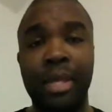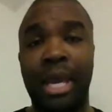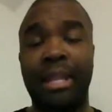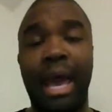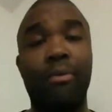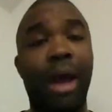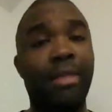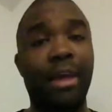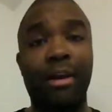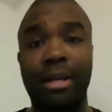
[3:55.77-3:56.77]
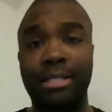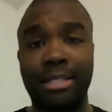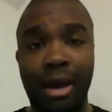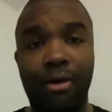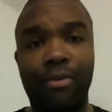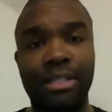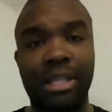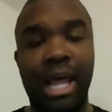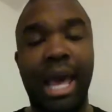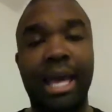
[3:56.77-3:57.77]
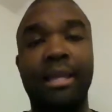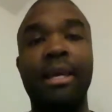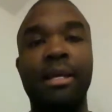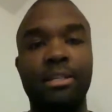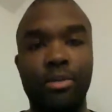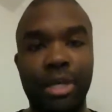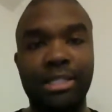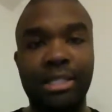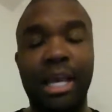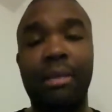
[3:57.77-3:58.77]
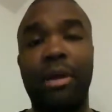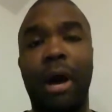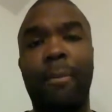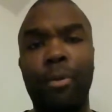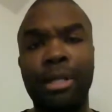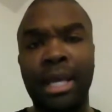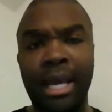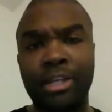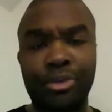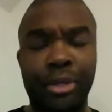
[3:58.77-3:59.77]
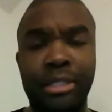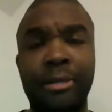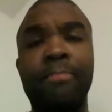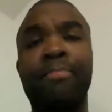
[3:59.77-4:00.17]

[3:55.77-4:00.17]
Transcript: And that right there in itself has led to this team, coupled with the injuries,